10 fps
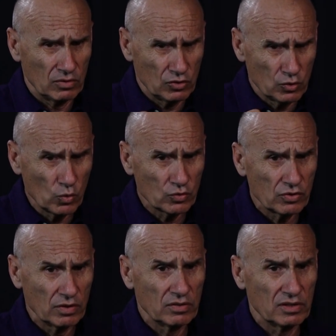
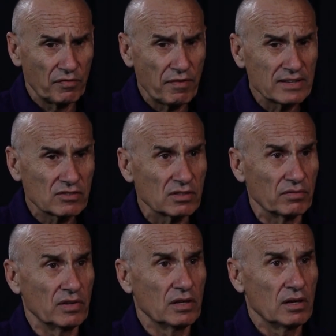huge
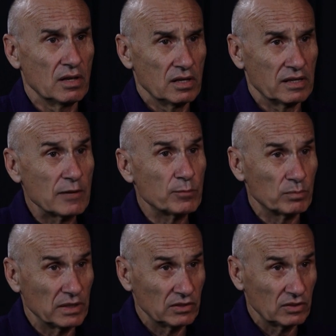defensive
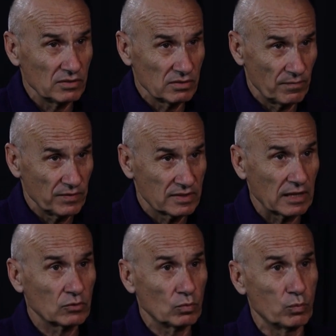capabilities
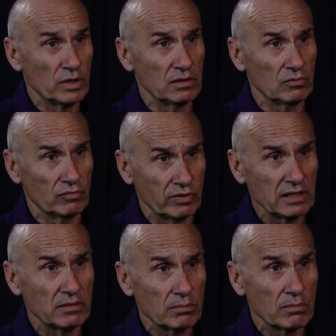that will
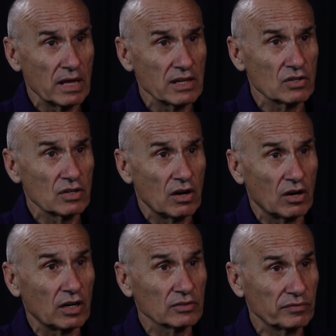really make
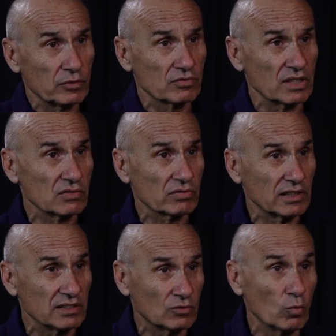hard for the
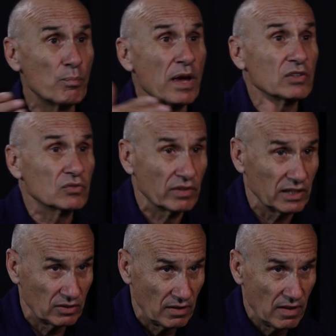Israelis to
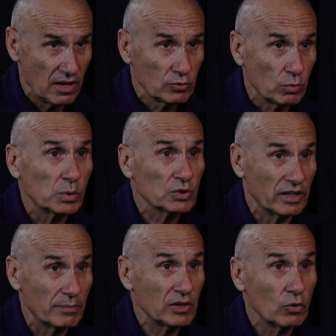penetrate toward
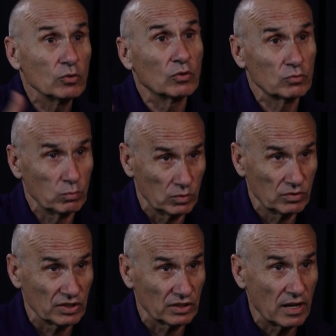Lebanon or
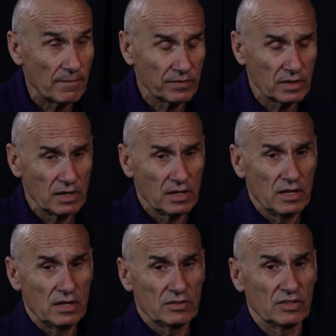toward Syria.
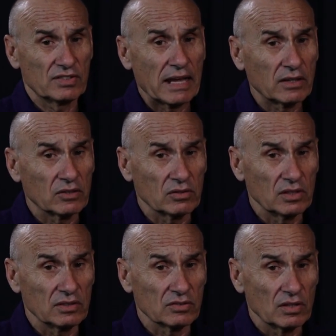The second
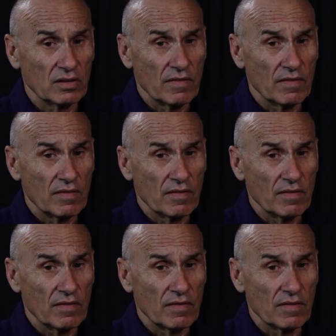is